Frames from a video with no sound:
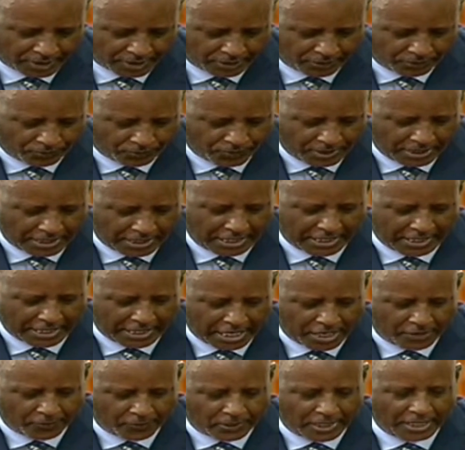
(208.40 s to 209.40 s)
will
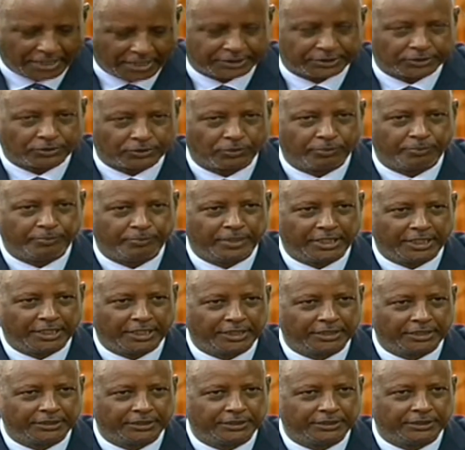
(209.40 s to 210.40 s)
allow us to
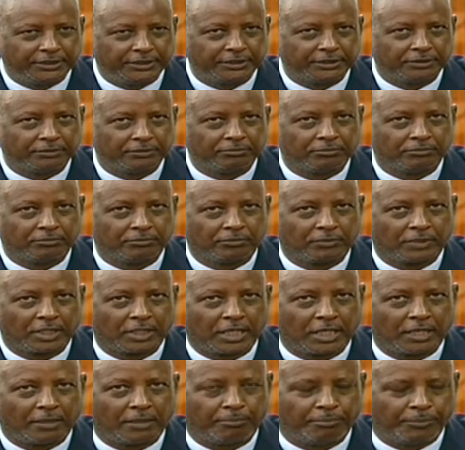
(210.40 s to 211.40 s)
build
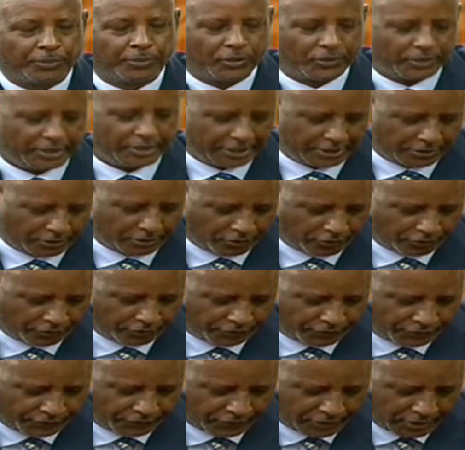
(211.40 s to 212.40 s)
body
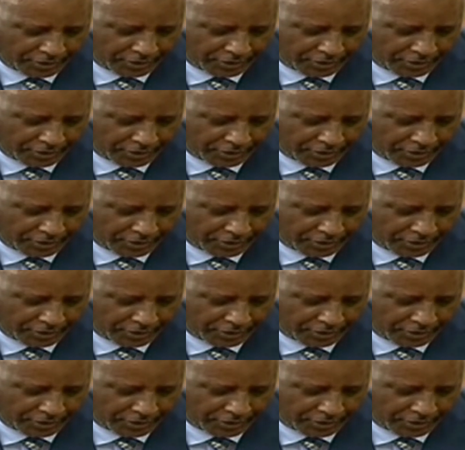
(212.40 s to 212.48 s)
of